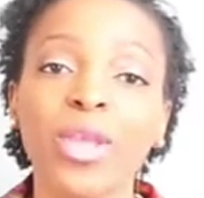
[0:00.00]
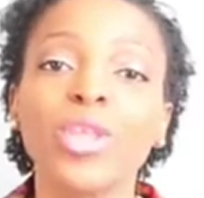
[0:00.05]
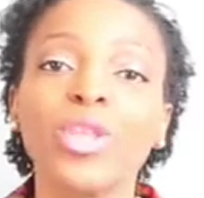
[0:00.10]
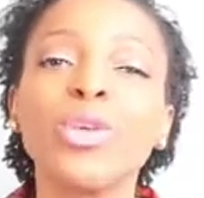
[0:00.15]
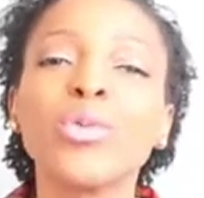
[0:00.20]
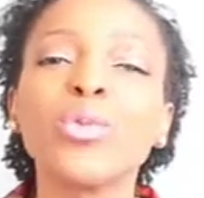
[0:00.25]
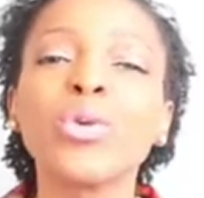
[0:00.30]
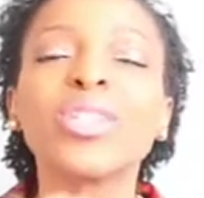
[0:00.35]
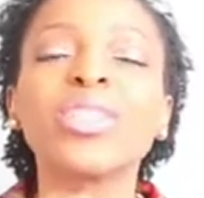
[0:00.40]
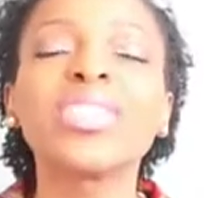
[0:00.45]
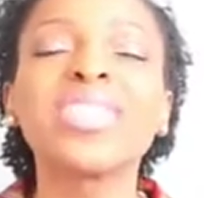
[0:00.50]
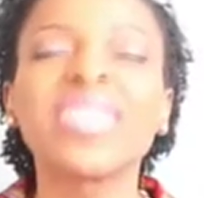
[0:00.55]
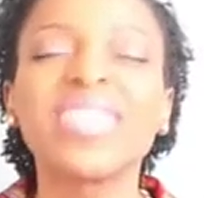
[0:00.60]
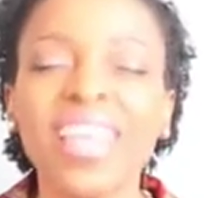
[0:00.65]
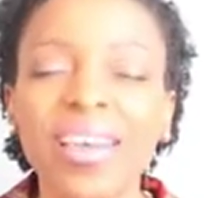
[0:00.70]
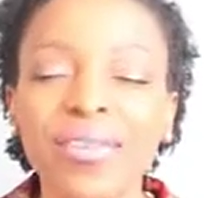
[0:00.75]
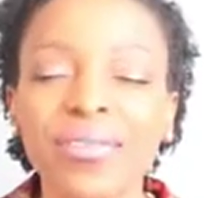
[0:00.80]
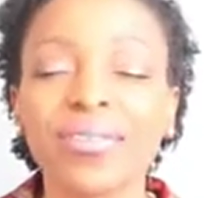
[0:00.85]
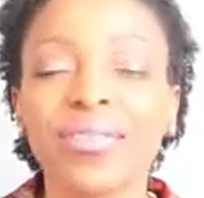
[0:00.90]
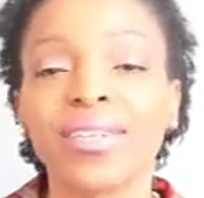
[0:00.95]
You will
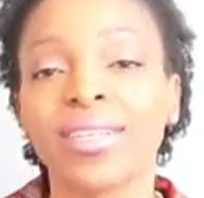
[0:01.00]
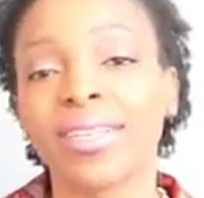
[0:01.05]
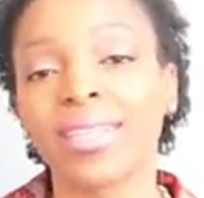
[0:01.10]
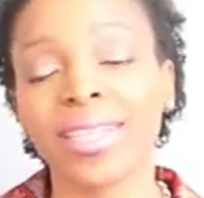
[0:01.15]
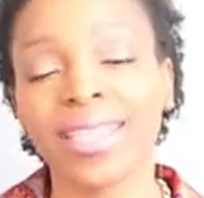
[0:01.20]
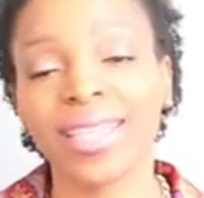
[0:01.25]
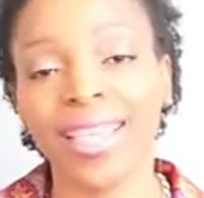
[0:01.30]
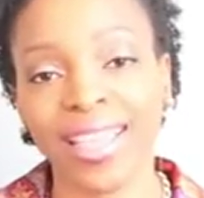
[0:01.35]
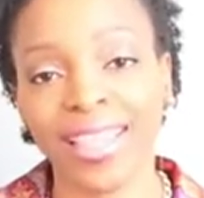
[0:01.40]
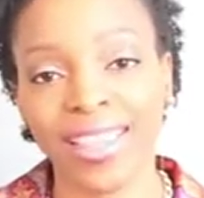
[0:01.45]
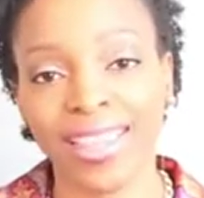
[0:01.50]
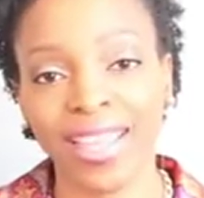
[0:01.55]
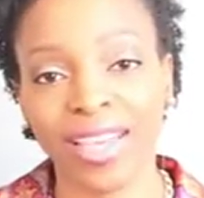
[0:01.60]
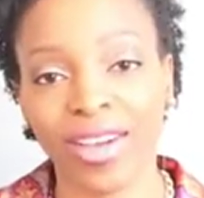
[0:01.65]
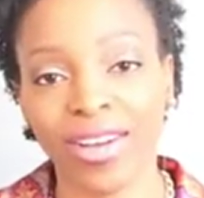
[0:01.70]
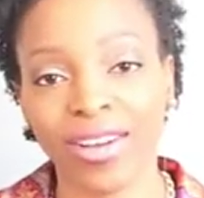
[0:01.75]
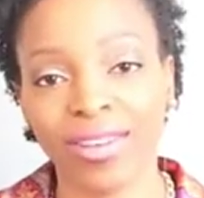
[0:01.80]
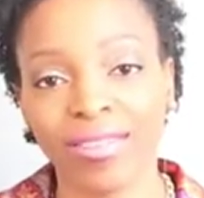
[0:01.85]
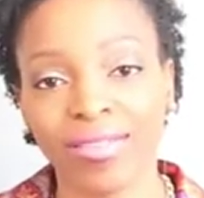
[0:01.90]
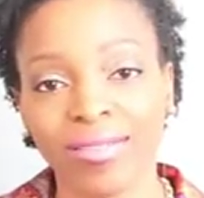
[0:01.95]
definitely get
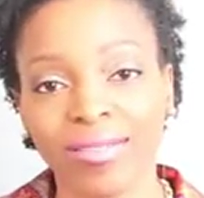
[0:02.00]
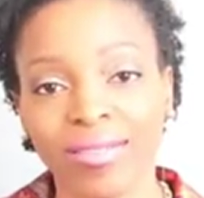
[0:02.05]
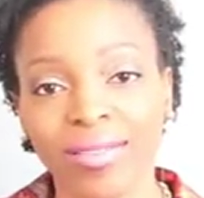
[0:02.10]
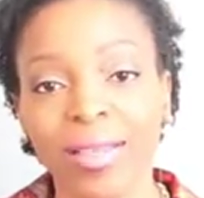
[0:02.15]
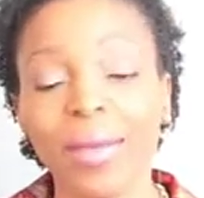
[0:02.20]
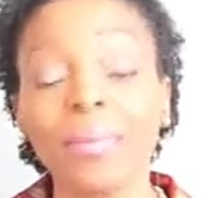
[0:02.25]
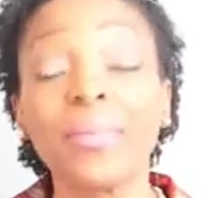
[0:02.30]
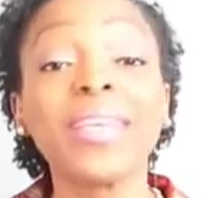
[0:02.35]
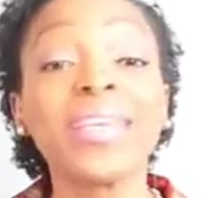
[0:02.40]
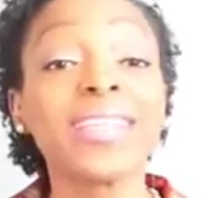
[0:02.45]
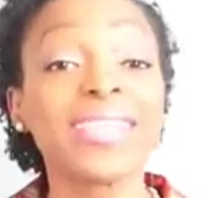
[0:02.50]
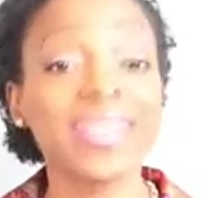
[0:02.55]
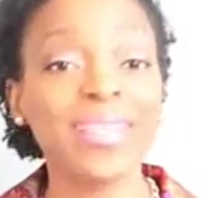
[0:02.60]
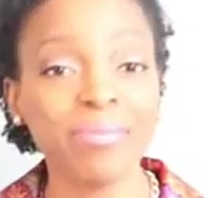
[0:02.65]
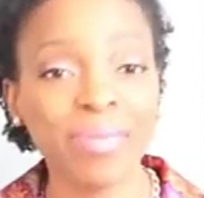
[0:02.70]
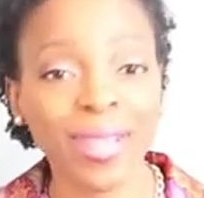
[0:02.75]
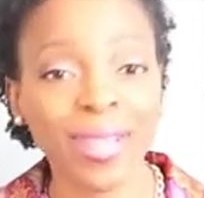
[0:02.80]
there. Peace and